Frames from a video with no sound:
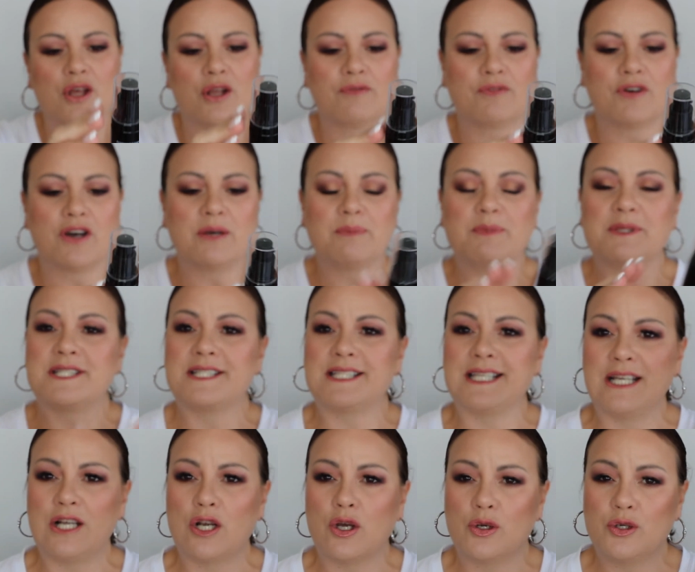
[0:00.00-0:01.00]
Vitamin
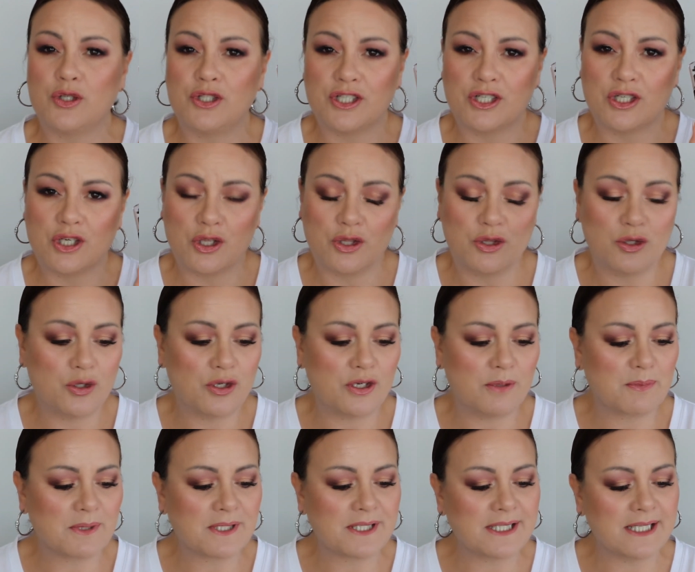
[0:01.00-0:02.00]
C Lotion
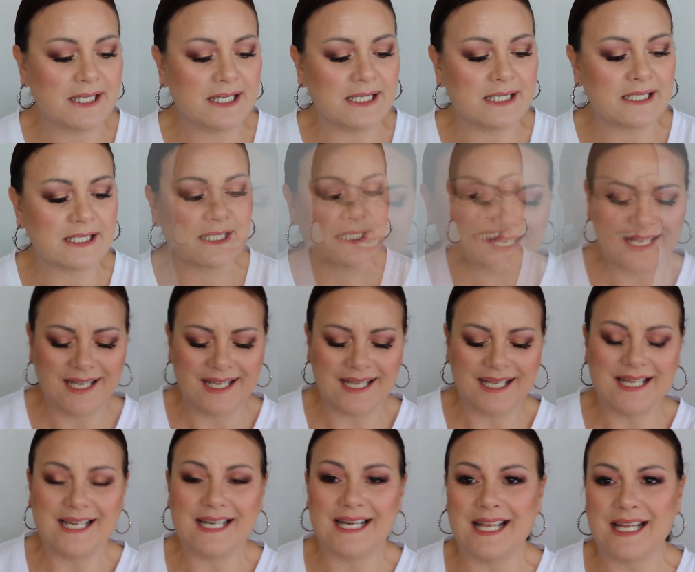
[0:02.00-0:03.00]
30%.
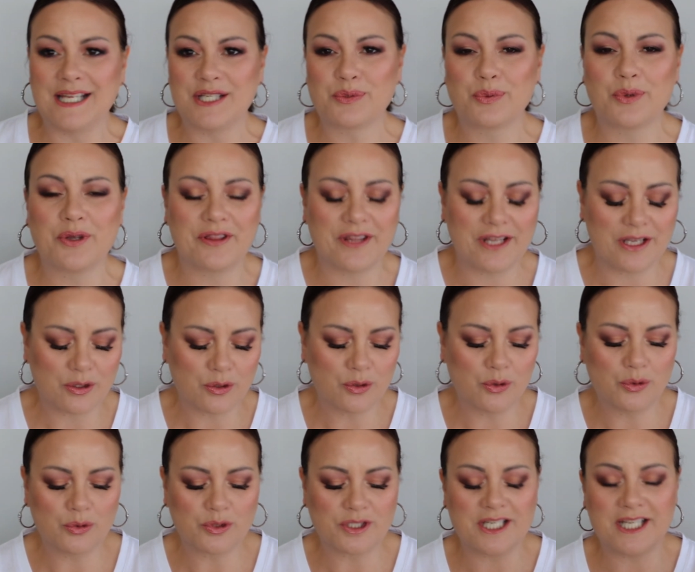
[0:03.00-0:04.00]
It has what they
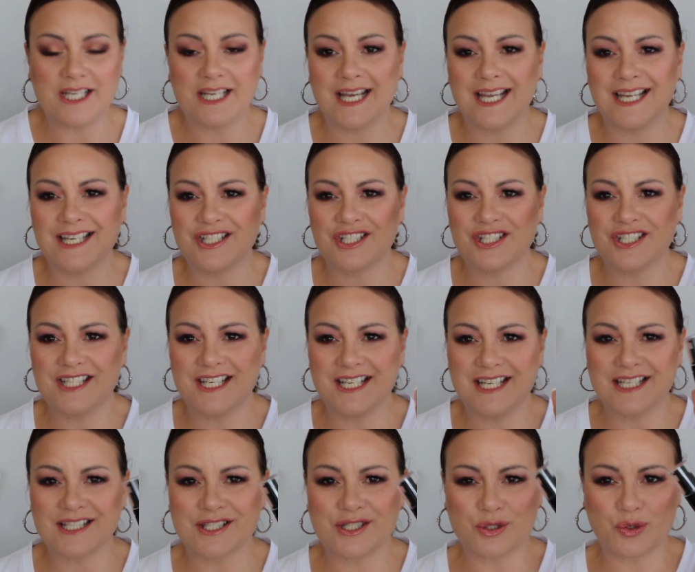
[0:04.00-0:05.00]
call
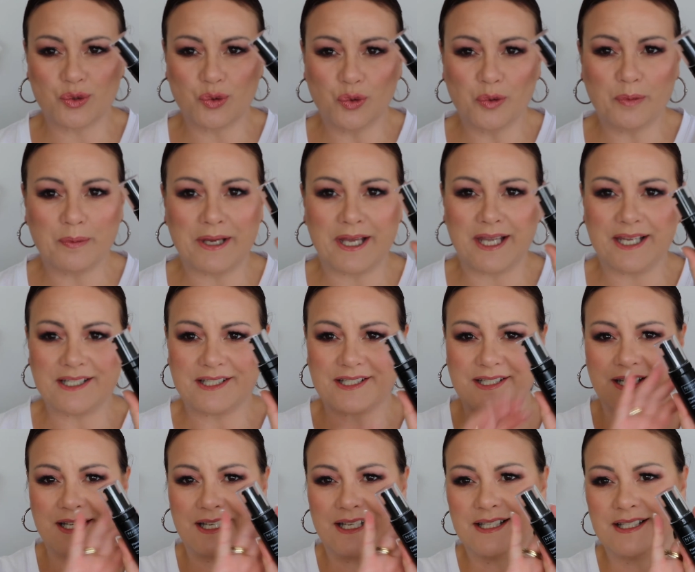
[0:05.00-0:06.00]
THD ascorbate,
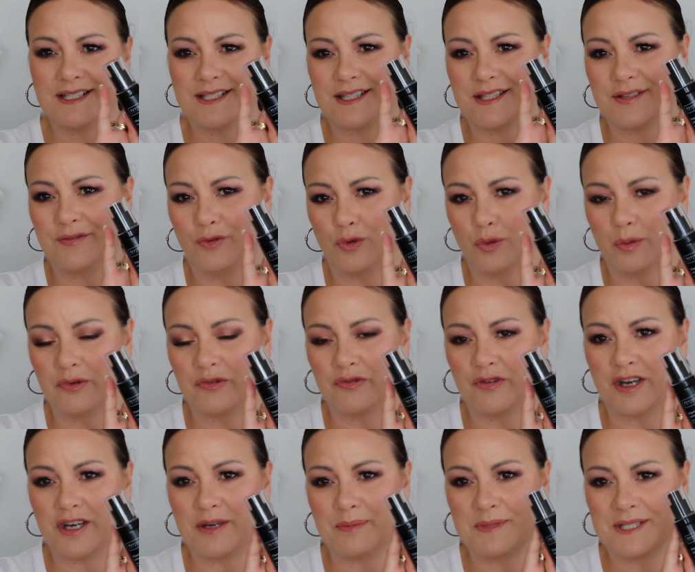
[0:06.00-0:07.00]
is the form of
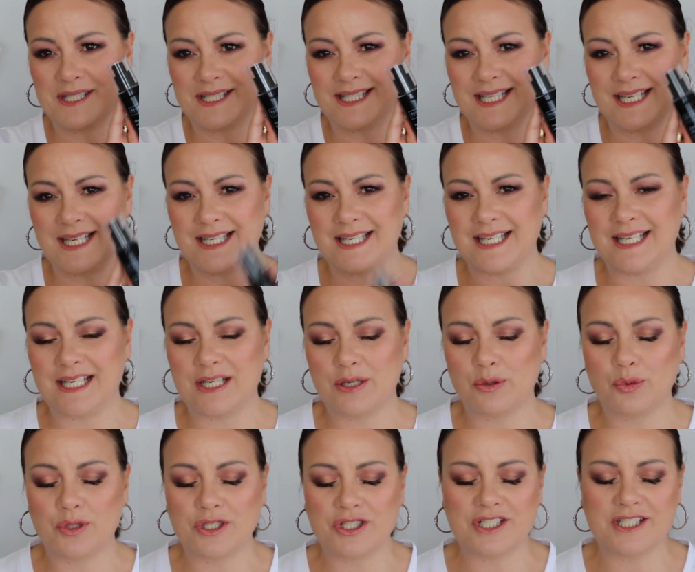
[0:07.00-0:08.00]
vitamin C in here,
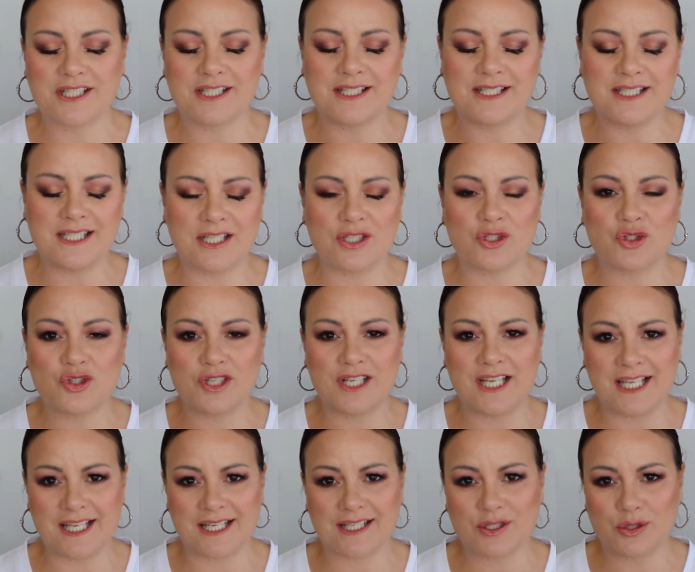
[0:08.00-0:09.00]
which is
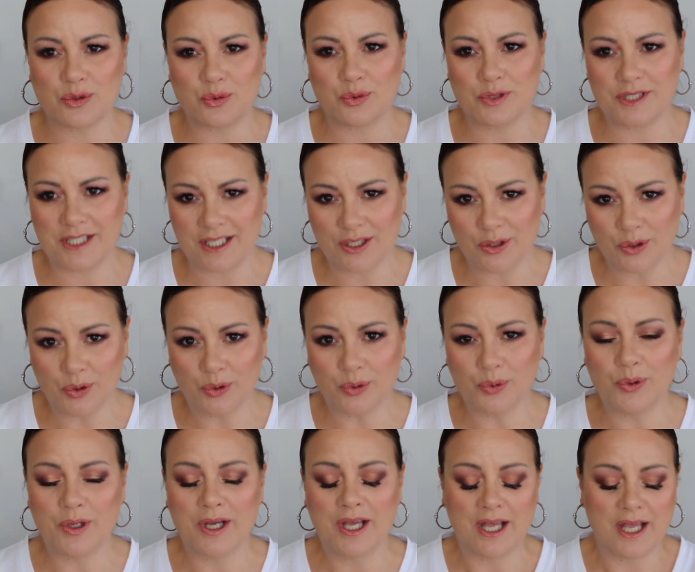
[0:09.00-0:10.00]

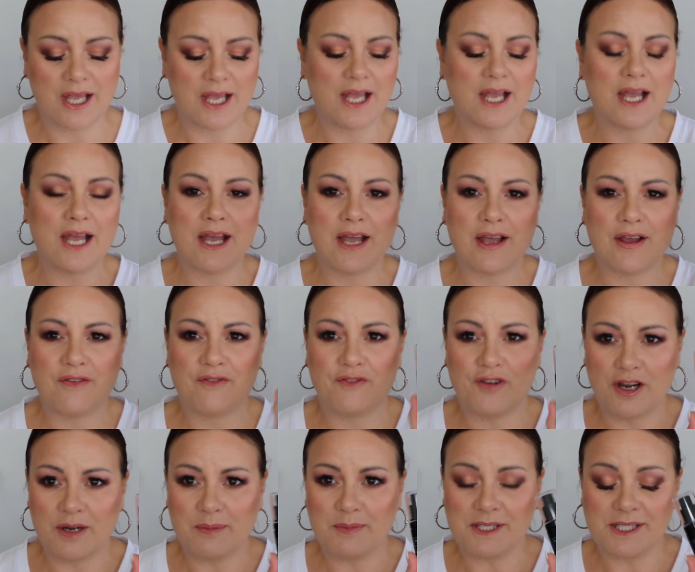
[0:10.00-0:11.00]
tetrahexyldecyl
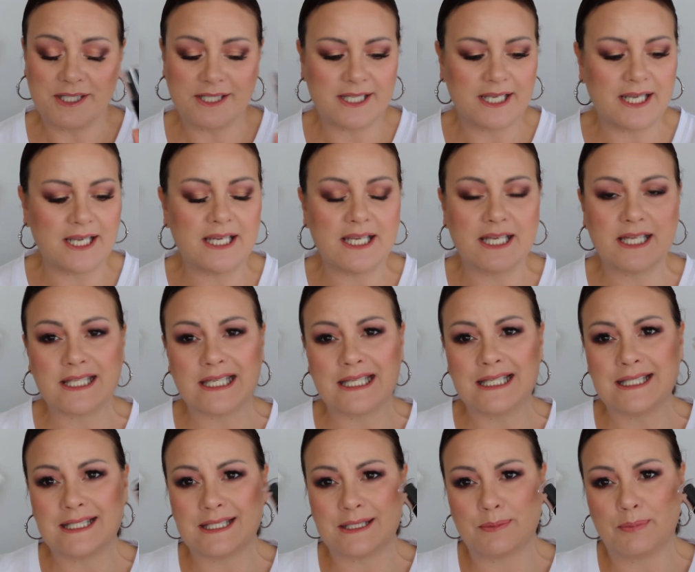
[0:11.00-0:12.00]
vitamin C. It
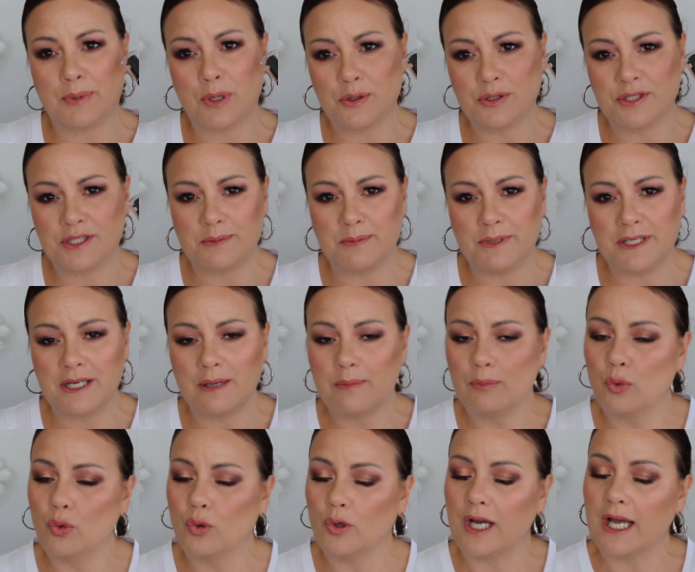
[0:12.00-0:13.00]
is supposed to be a
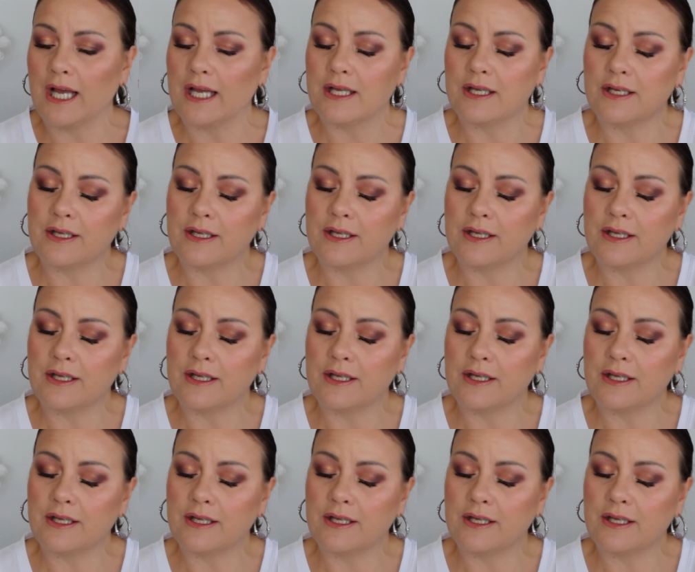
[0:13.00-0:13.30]
more